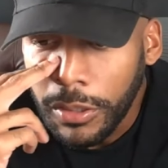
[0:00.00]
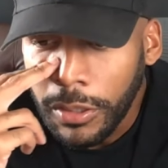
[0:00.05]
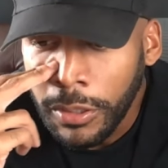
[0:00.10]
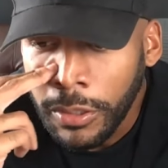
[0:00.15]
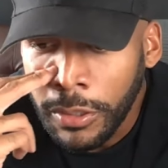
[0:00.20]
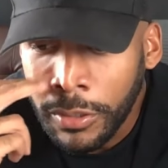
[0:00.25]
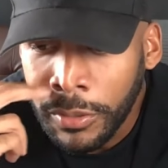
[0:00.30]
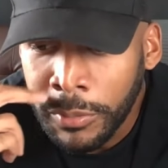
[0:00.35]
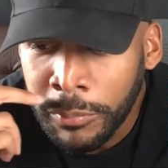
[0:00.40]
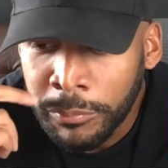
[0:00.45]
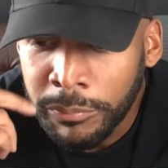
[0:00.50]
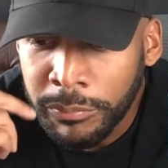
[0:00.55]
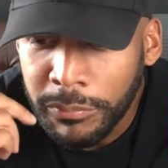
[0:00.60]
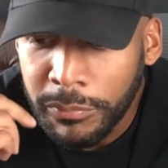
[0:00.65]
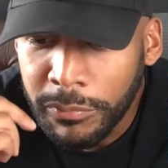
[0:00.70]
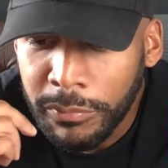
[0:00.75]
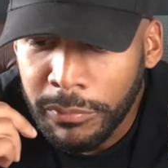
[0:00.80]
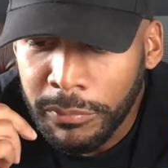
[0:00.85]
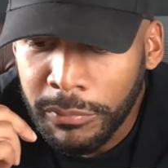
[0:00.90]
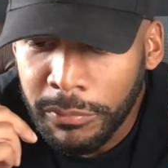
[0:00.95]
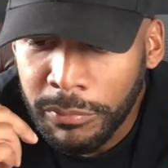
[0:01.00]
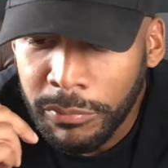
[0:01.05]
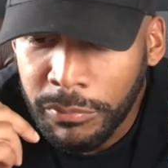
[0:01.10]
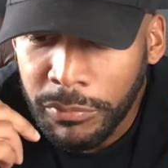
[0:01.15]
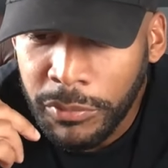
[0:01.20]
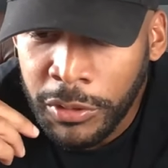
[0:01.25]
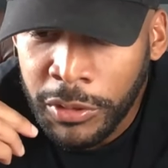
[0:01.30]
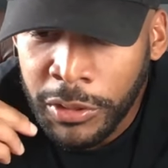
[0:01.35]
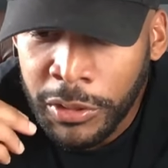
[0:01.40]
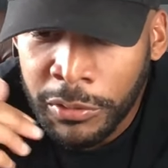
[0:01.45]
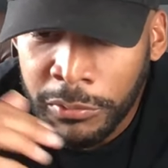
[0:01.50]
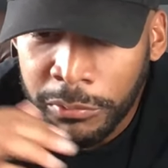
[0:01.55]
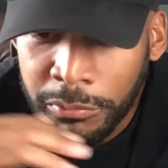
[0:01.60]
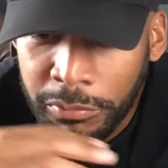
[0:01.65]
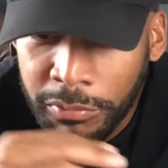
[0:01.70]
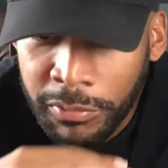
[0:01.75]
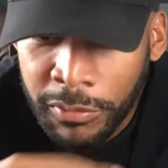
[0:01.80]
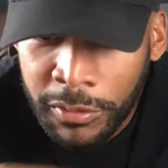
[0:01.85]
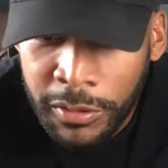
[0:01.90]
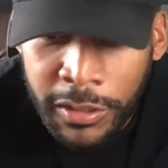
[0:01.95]
you know,
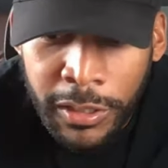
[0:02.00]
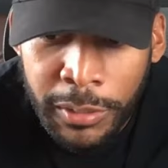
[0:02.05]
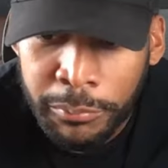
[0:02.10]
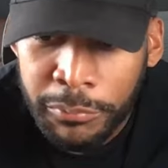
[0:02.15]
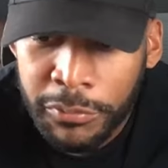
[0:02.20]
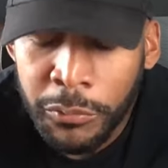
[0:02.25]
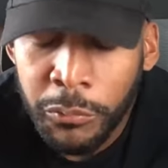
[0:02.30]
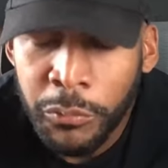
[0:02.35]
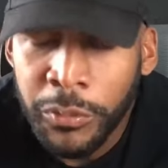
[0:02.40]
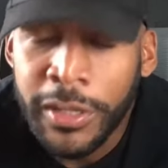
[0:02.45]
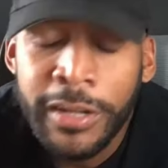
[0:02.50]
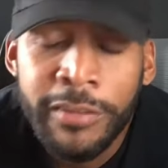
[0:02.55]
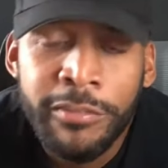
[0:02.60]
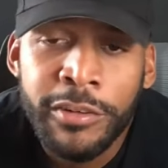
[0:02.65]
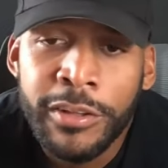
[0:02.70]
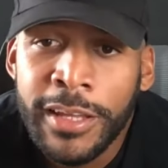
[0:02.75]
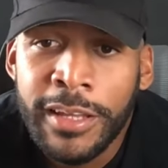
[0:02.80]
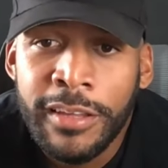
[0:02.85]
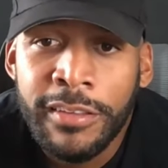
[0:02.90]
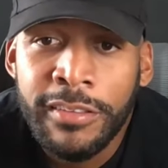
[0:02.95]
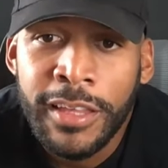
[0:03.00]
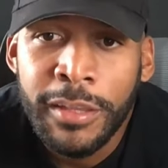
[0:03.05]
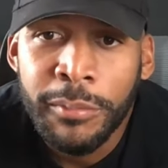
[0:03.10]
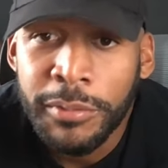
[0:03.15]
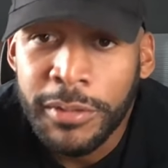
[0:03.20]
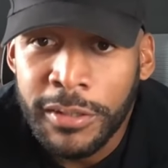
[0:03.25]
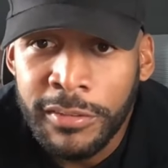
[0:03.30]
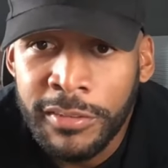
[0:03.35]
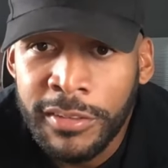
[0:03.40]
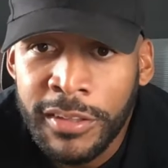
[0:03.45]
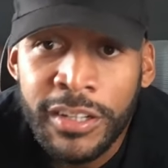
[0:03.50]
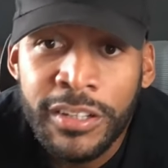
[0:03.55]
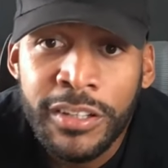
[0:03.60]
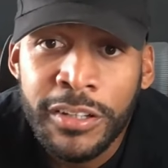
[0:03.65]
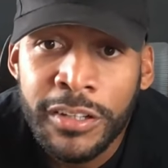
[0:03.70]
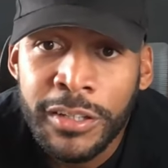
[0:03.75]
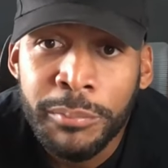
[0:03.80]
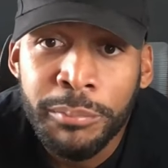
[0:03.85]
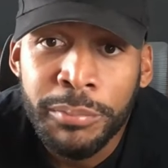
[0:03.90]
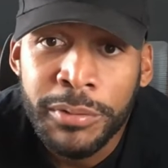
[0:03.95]
succumb to whatever they say because they're
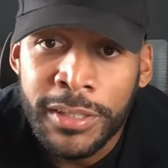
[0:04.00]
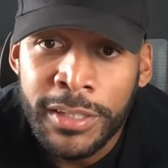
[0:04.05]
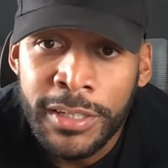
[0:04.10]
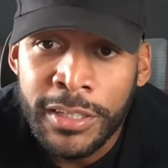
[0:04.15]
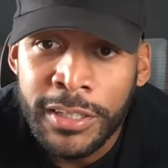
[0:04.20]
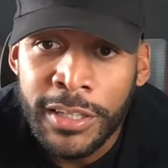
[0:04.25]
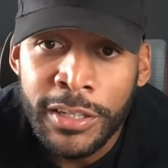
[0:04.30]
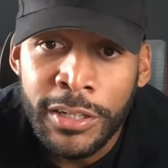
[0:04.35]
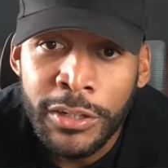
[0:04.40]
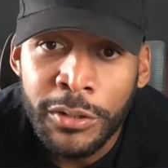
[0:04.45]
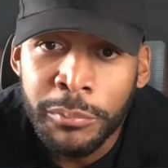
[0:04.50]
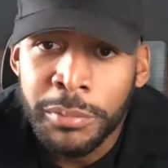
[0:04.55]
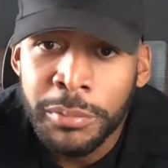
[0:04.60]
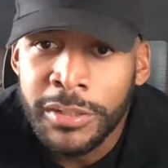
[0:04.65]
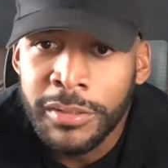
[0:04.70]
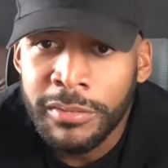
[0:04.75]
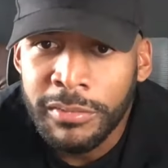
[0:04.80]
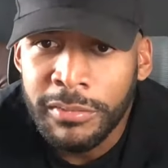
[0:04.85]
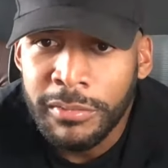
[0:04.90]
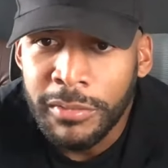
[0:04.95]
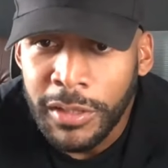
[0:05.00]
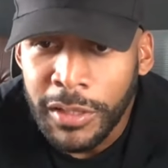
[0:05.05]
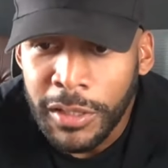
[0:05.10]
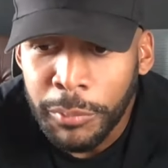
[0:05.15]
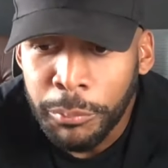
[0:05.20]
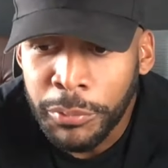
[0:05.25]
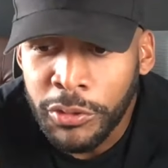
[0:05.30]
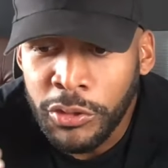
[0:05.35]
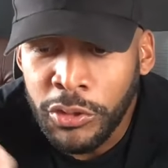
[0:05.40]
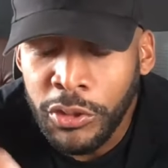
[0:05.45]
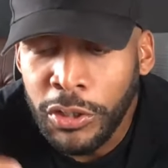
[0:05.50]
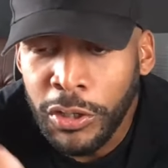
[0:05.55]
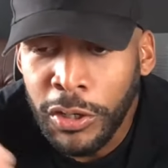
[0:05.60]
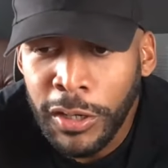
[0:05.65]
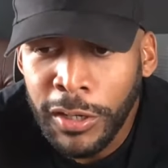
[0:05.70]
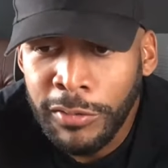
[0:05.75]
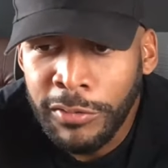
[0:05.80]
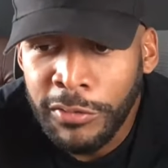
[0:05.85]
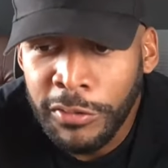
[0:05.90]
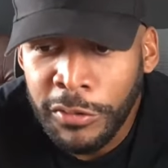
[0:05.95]
the DP and they know, but you're
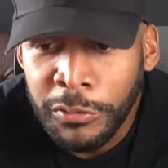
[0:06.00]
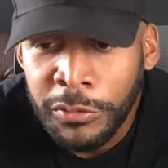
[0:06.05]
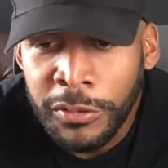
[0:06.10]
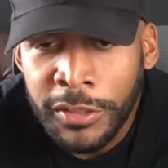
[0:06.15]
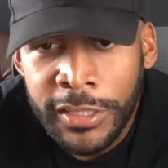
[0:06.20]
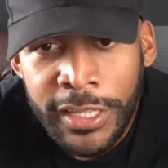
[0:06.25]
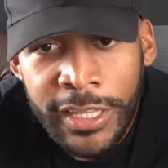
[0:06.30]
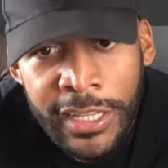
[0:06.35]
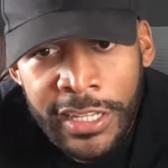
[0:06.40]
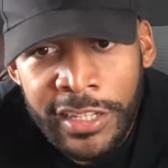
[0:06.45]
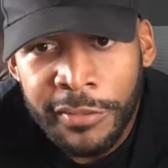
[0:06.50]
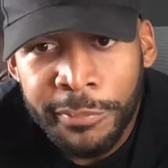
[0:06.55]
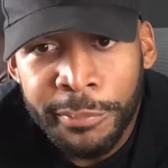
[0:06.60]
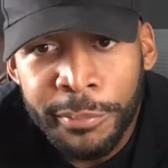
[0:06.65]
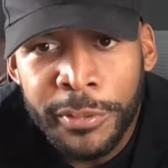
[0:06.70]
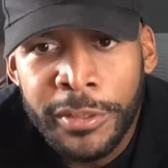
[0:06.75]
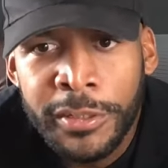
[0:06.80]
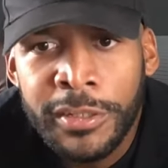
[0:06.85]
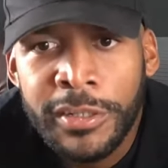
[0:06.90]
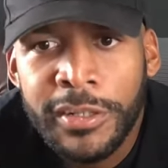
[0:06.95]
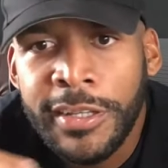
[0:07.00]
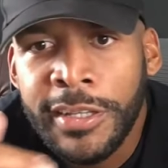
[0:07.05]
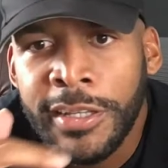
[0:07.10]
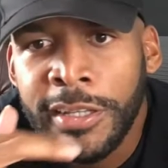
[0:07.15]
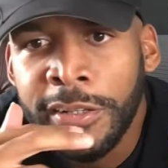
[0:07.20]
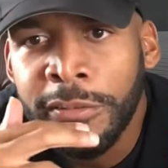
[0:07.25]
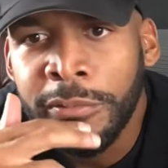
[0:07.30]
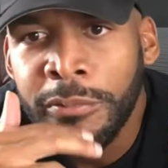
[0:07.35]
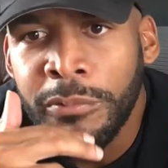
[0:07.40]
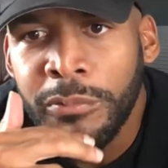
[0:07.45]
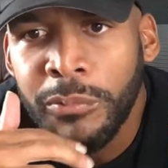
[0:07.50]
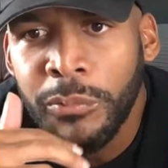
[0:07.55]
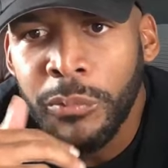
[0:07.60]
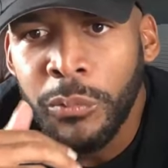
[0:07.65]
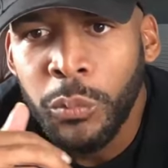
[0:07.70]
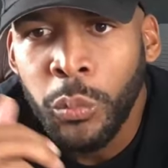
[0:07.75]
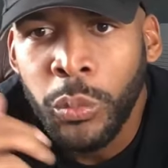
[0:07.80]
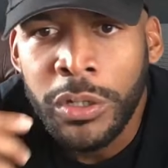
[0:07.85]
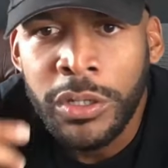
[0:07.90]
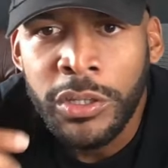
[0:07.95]
also the expert in
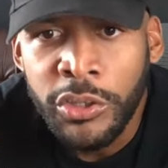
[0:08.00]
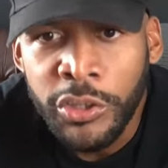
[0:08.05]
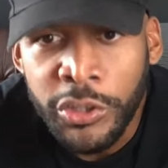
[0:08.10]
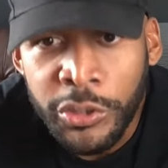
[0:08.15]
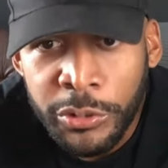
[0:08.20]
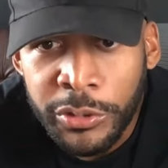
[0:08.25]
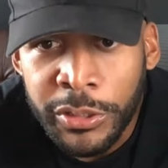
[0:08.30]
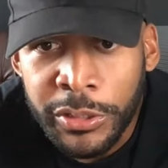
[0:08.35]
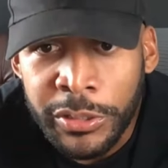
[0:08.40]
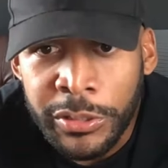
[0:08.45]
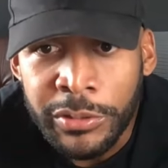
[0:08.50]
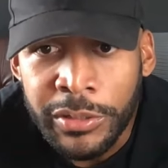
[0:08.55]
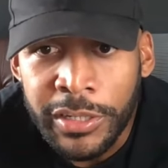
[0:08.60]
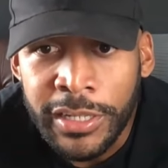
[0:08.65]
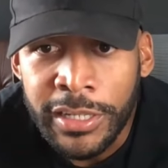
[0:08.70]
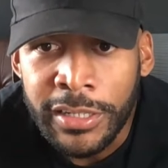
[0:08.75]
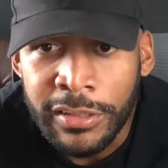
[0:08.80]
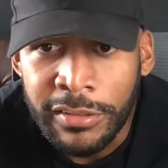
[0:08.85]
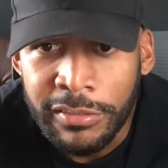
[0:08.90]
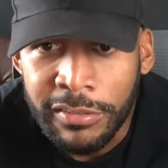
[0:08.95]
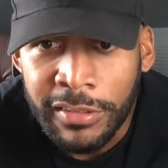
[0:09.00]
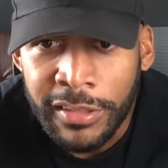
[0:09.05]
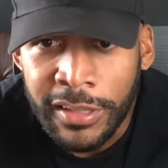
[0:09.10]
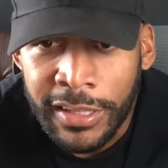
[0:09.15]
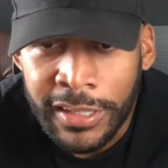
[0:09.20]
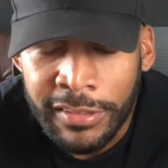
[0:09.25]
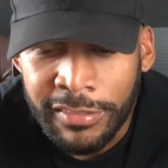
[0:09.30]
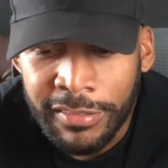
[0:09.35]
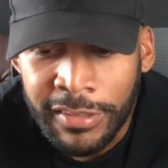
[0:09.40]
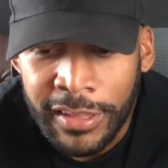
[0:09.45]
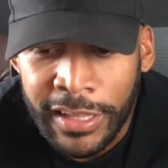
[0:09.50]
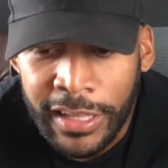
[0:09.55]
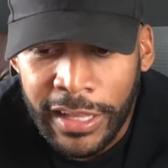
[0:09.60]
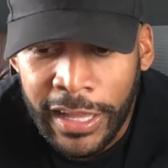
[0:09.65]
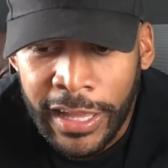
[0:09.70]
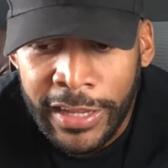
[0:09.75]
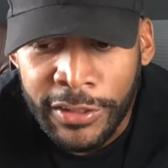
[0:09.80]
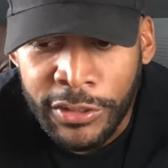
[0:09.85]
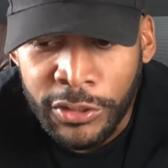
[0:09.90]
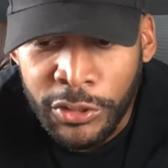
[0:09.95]
what you do. And it's like,
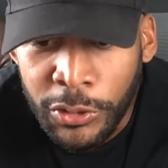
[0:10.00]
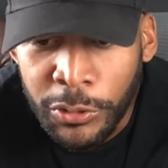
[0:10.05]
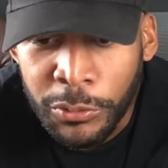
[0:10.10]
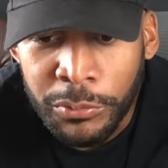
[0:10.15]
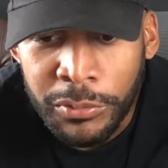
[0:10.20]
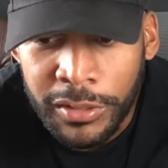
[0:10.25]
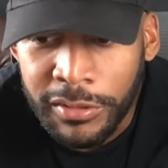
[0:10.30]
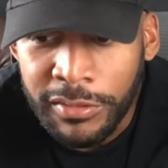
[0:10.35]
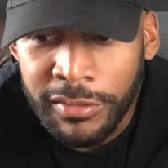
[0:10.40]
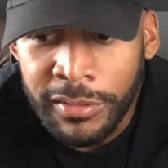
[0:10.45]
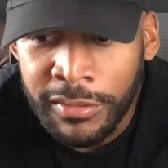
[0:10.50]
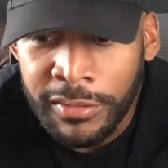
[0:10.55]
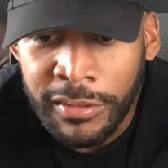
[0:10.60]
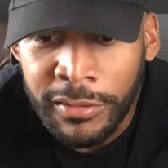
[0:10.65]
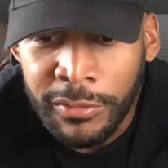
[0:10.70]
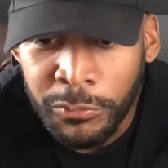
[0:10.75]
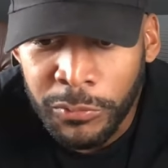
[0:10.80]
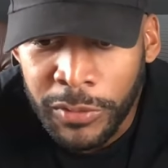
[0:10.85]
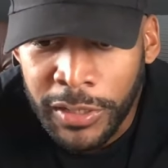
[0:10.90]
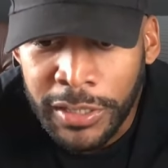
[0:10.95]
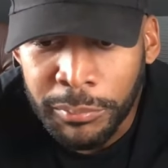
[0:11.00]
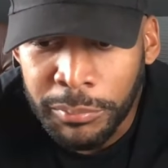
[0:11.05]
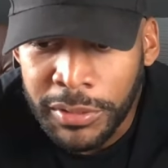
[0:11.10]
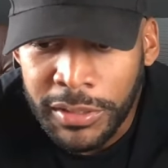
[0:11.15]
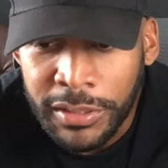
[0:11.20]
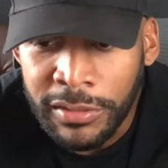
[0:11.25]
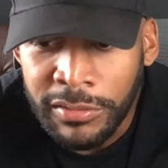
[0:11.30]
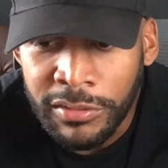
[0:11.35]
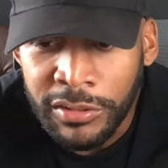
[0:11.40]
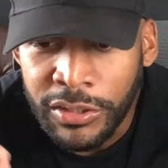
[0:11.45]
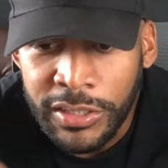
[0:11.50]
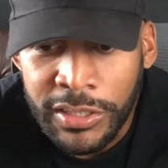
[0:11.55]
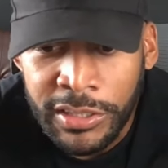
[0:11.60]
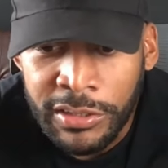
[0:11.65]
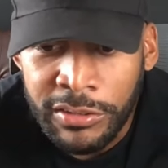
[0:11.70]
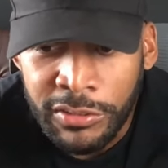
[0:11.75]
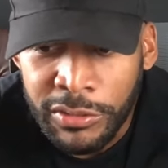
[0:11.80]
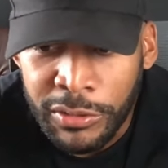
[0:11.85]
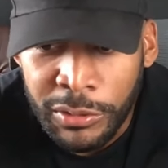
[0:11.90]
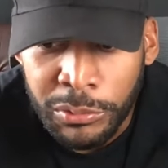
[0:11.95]
I know this isn't right because there
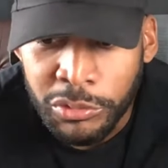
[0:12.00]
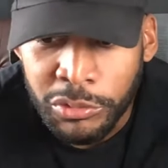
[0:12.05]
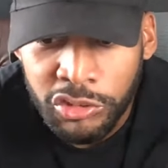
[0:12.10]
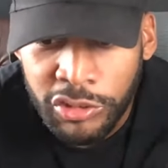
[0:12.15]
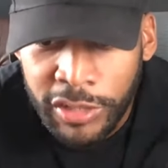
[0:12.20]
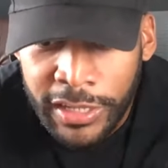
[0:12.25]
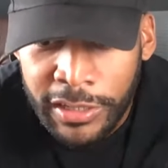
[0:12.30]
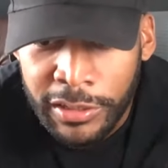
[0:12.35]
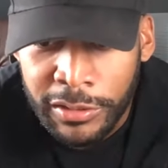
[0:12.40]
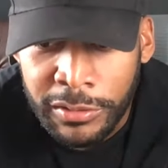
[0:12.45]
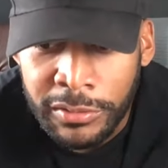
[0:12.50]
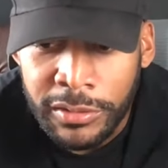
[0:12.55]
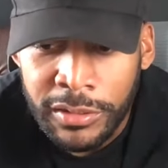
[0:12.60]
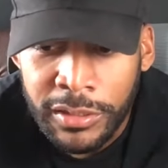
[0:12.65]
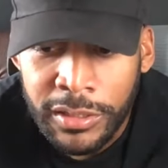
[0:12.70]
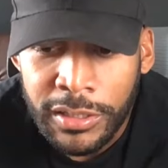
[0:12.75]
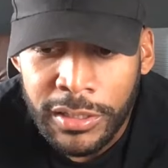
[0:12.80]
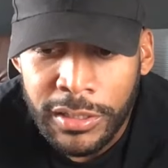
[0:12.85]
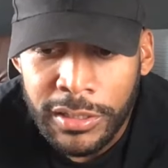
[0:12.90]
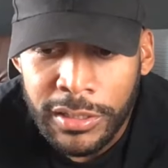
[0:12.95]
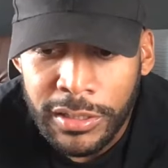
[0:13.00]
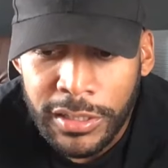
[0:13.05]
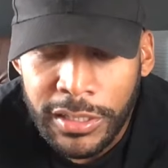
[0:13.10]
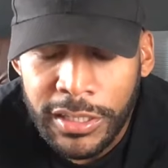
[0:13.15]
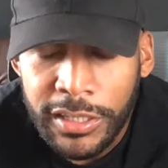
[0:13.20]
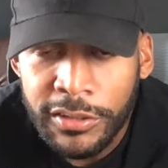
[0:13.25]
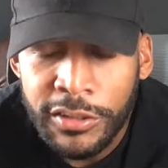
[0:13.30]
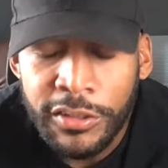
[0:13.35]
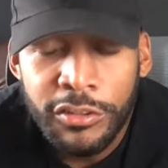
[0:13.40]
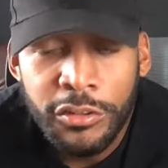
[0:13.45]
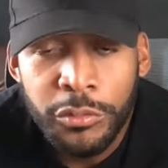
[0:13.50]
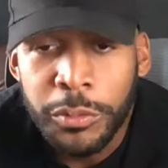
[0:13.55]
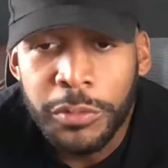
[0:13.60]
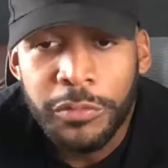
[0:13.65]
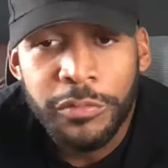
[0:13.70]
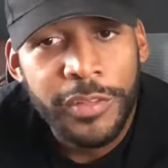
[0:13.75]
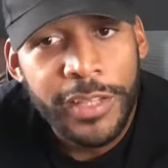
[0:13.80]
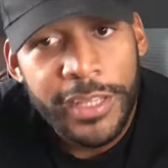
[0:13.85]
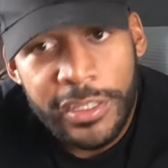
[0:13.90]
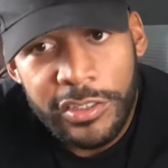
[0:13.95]
is no shadow here. There's a
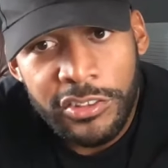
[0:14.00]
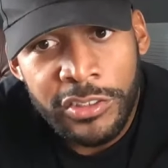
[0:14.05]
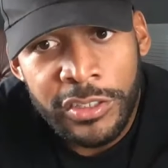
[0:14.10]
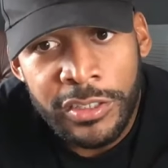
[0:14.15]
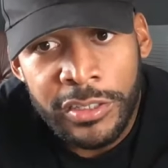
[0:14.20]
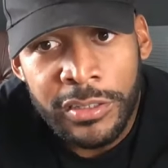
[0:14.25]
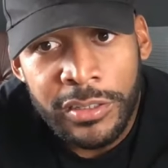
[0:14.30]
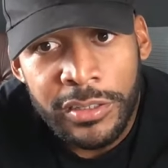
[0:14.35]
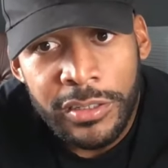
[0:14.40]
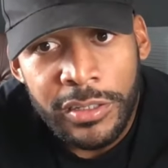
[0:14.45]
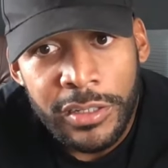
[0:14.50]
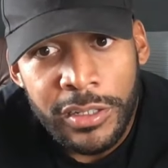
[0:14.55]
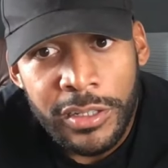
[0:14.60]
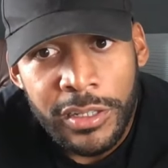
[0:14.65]
reflection,